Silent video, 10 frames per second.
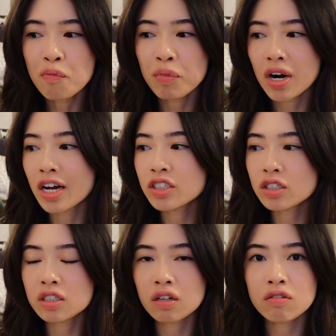but I
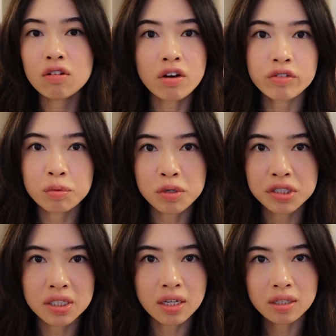just love their
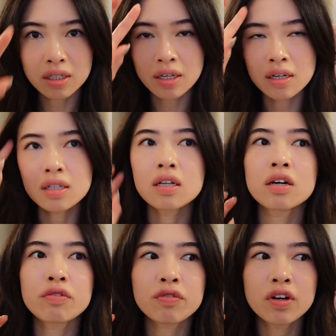personality, and I
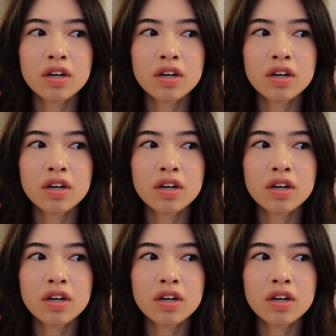love,